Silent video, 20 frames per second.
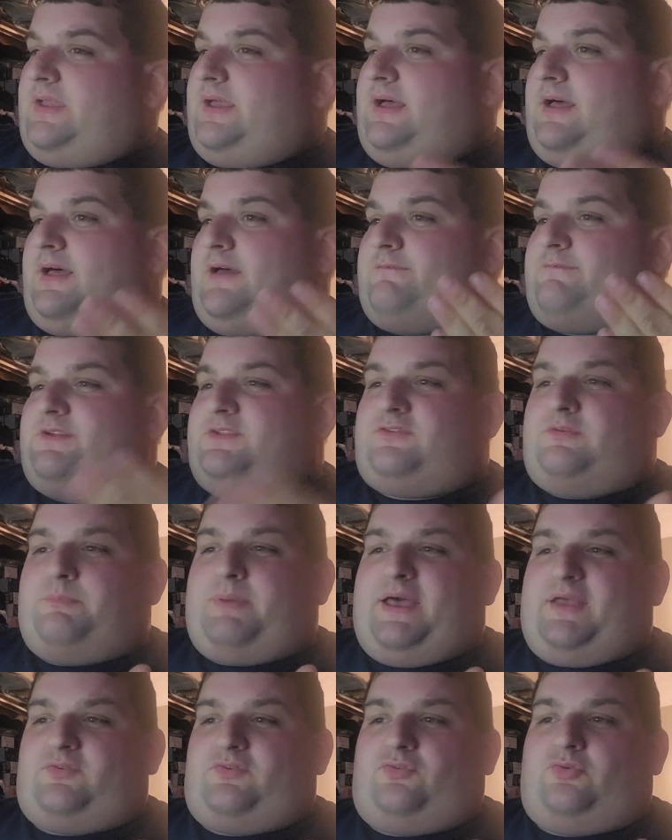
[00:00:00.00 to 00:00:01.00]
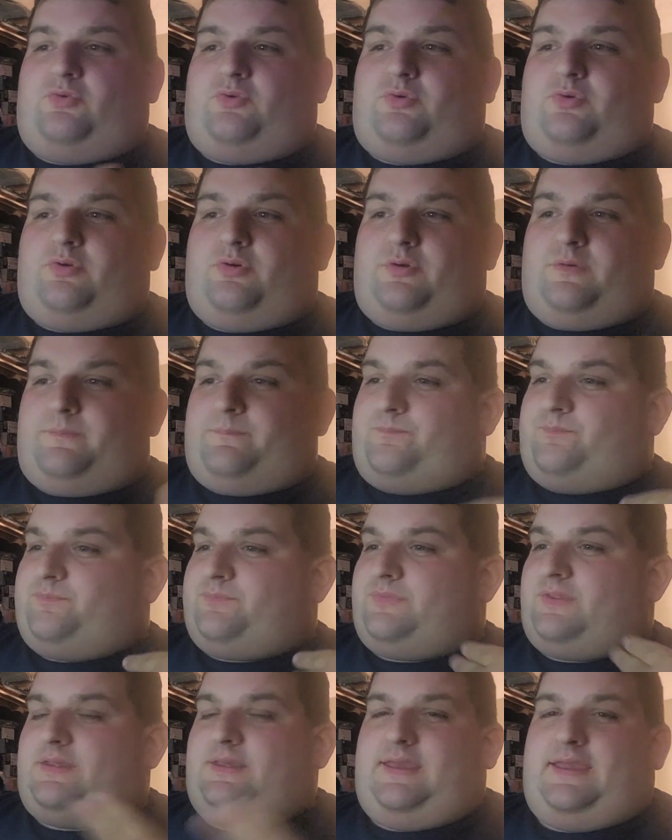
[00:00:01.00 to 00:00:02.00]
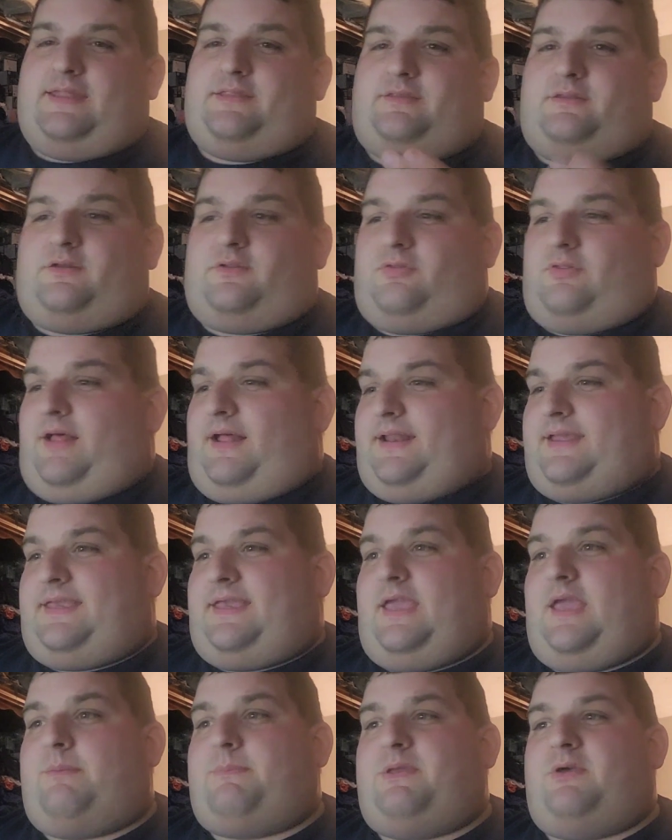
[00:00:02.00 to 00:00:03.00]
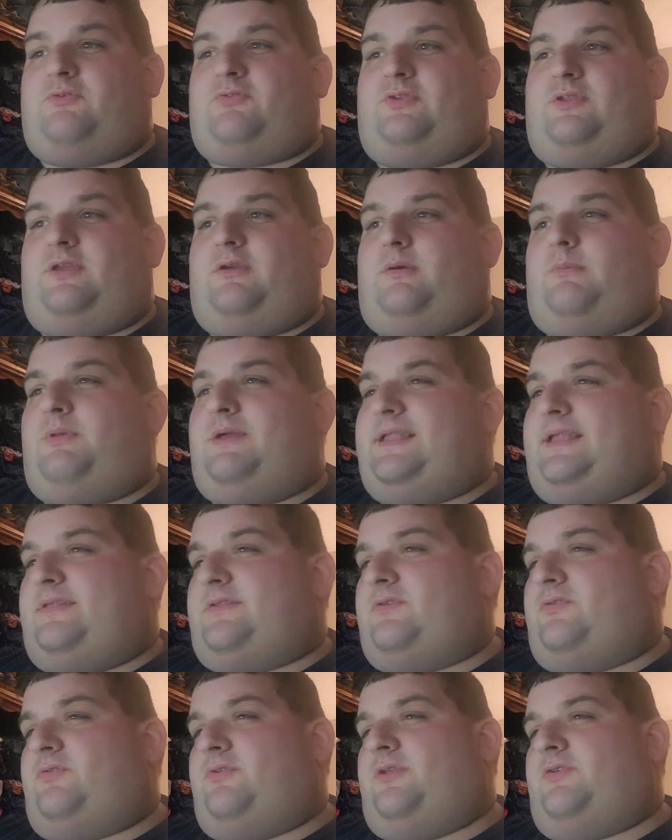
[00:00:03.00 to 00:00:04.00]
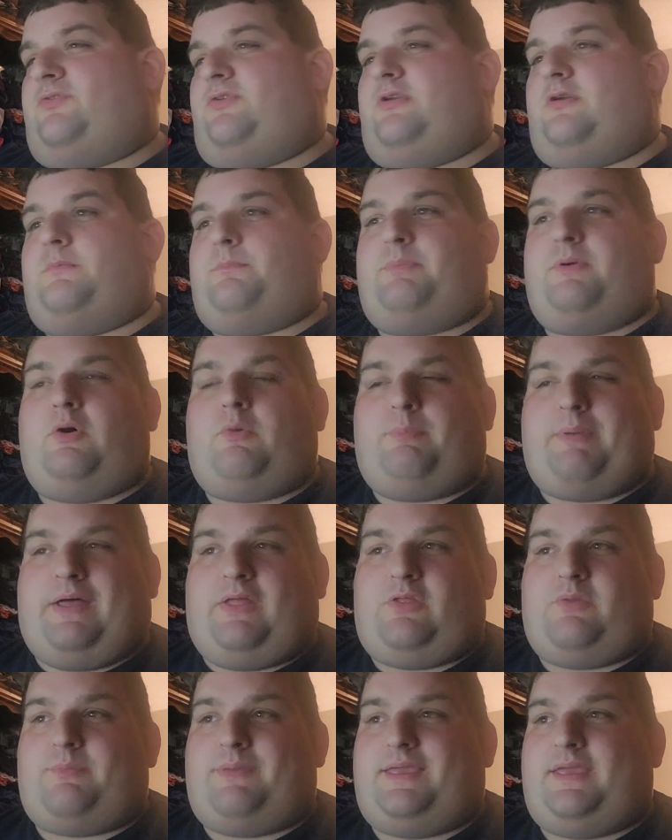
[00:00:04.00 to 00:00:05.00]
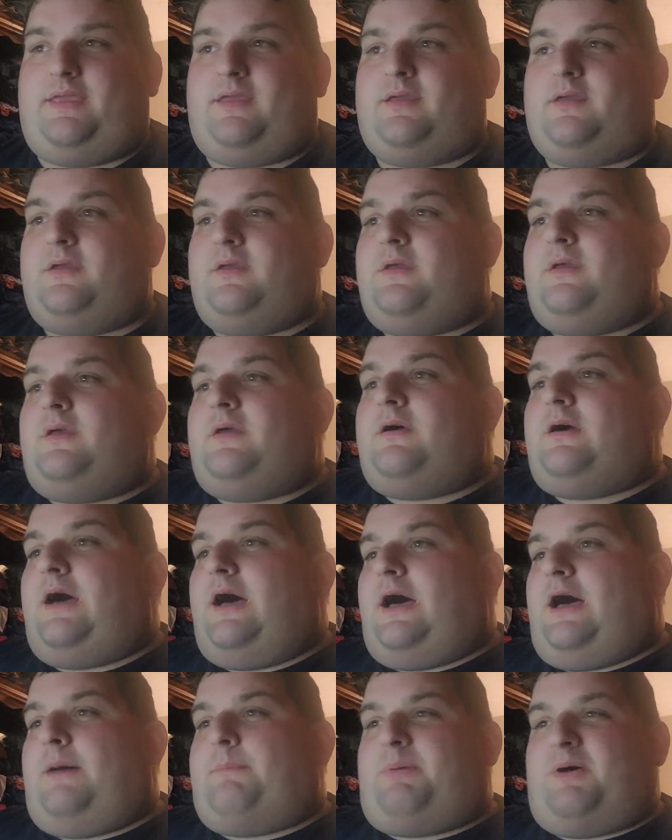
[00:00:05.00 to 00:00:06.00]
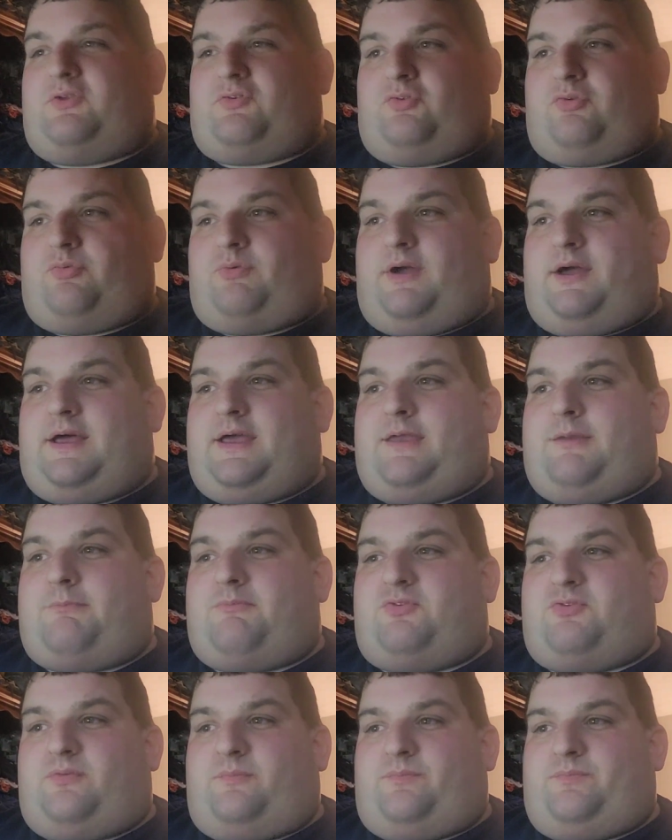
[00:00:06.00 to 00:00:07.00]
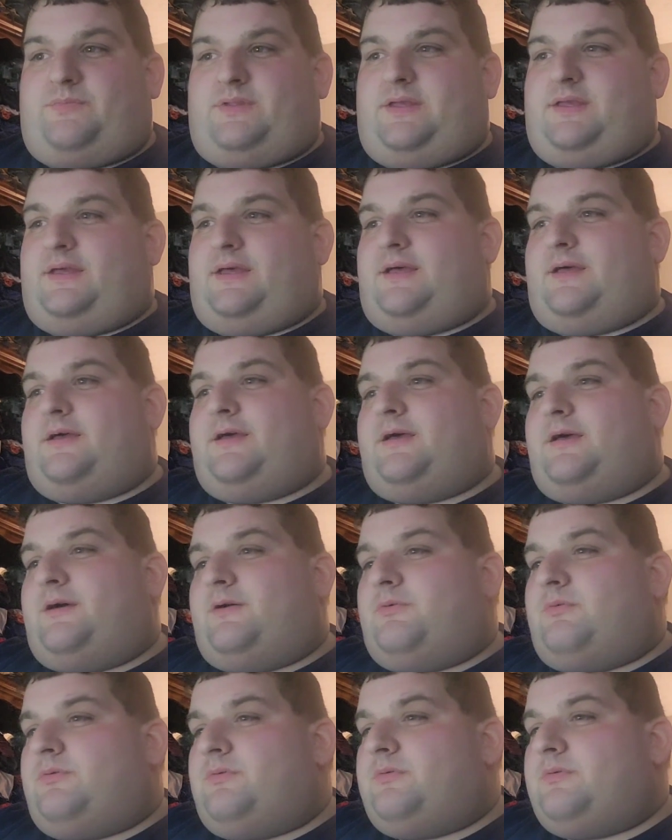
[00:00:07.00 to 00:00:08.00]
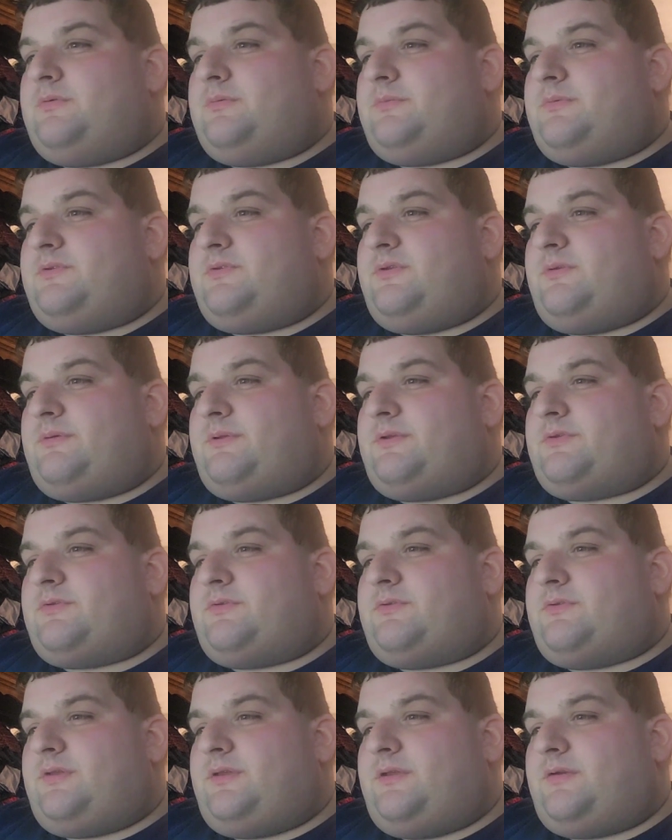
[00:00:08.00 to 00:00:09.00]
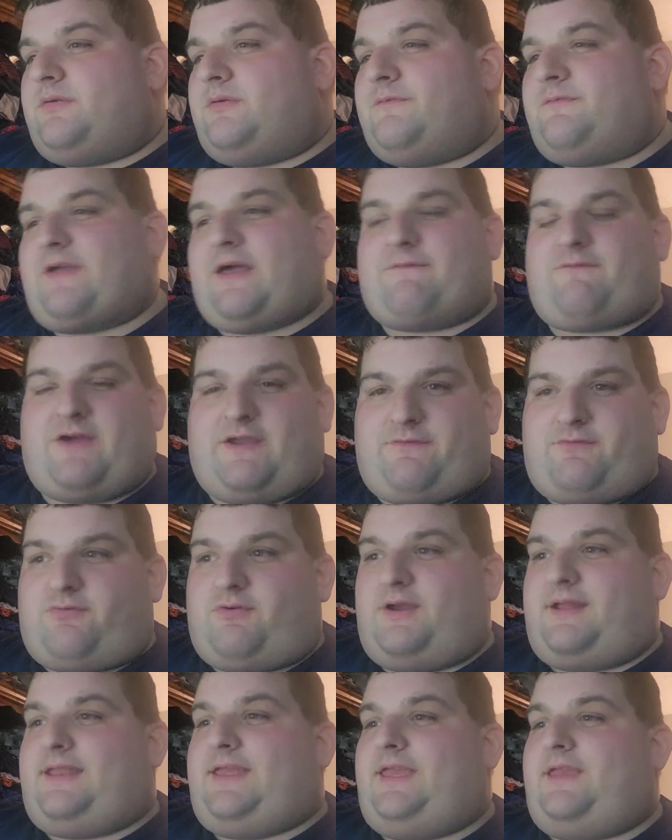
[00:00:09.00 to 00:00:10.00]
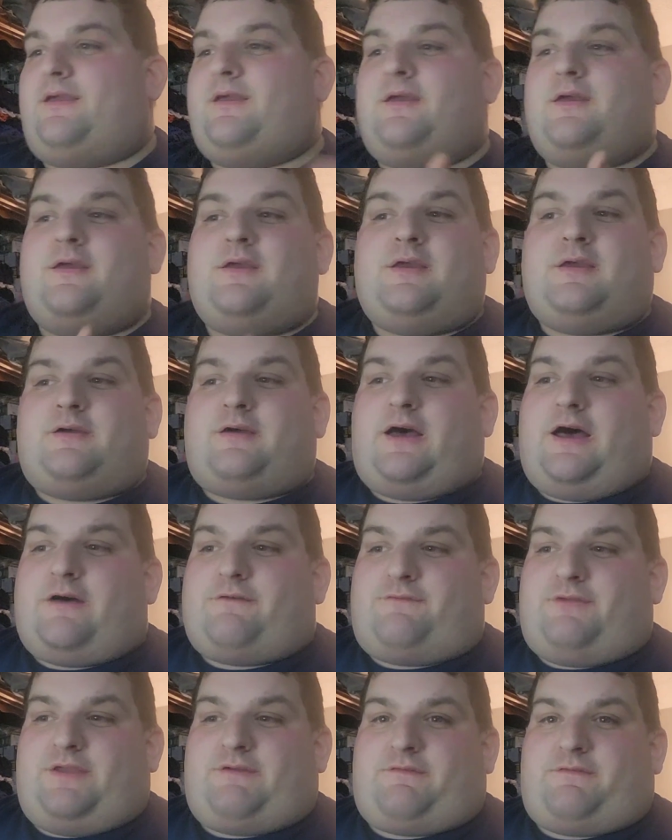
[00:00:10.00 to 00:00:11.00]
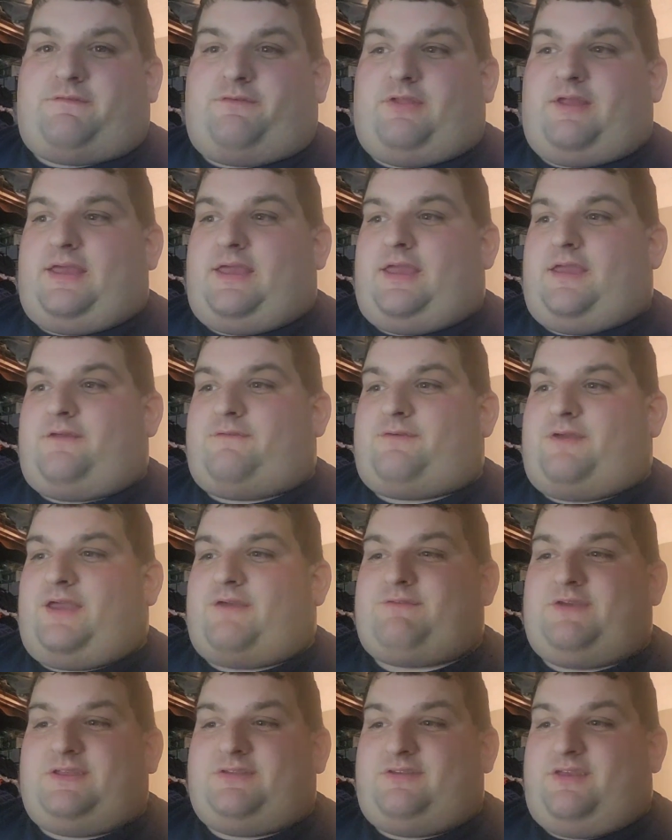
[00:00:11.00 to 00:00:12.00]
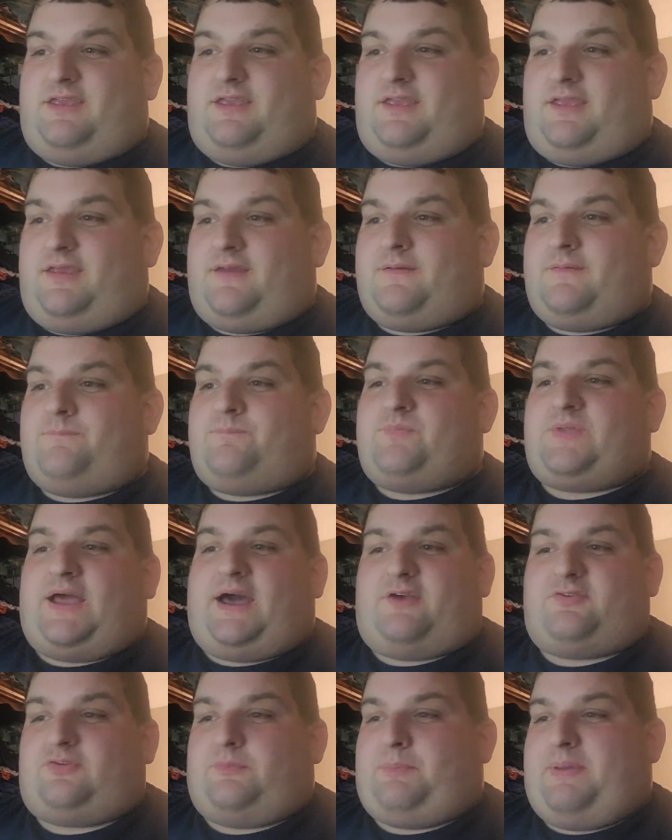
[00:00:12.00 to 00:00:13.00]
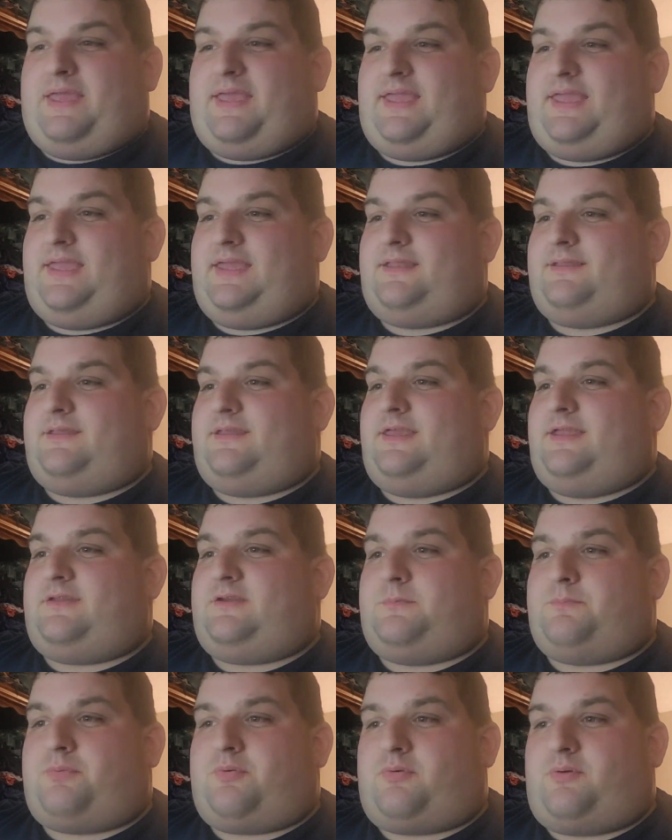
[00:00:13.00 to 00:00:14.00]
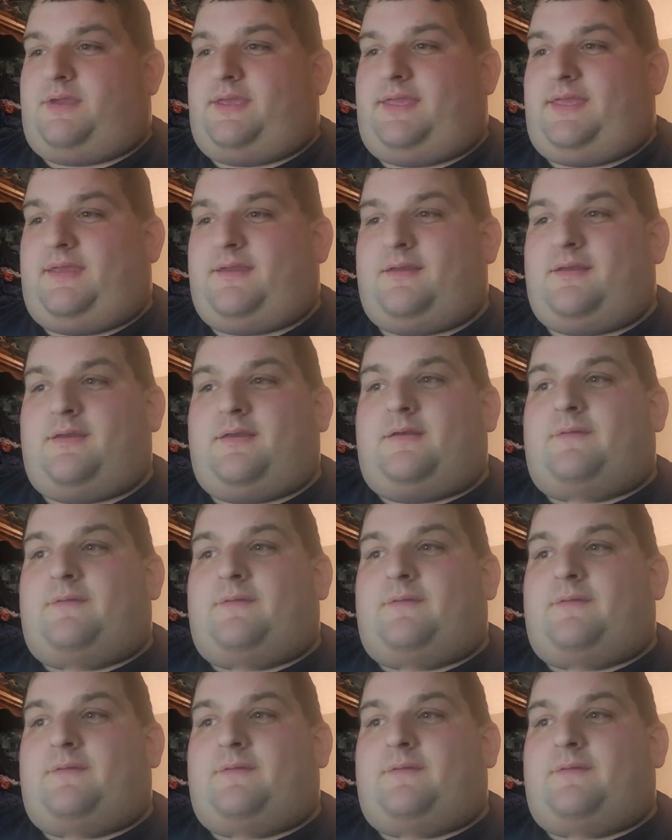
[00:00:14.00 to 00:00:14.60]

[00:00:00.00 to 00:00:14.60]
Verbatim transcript: uh, Vincent Pastore, and a lot of cameos in here. I'm looking at this list here: Bill Bellamy, uh, Busta Rhymes. Uh, let me see what else is here: Fab Five Freddy uh, Flavor Flav, Heavy D, House of Pain, Kid Capri,